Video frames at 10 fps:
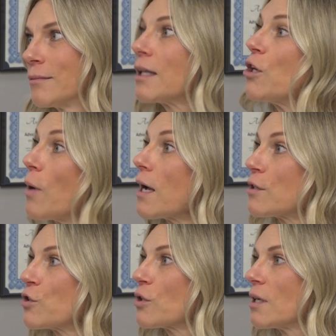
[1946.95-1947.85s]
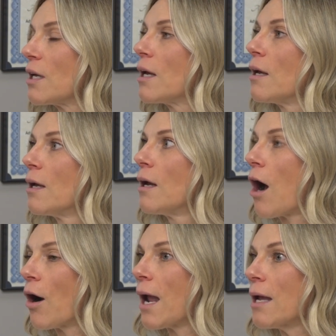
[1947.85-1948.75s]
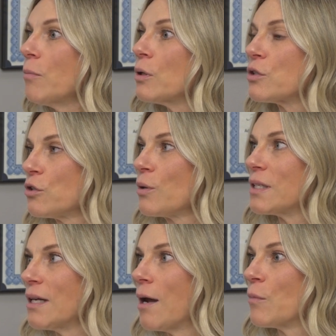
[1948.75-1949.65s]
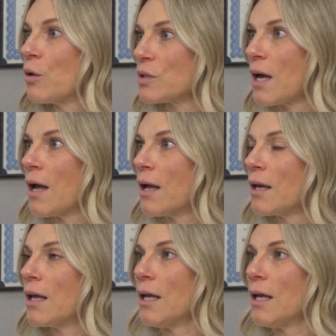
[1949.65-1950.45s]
Like, you actually are able to, as time goes on,